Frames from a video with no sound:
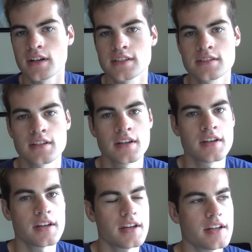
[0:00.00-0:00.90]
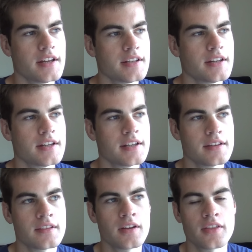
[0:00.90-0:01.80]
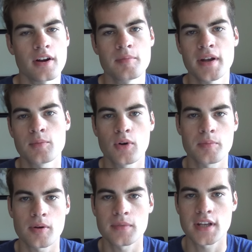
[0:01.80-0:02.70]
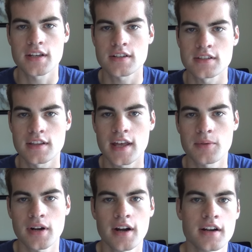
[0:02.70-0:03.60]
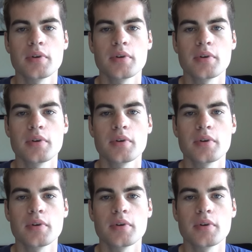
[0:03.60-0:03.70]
It's it, it, there are many more permutations in that regard.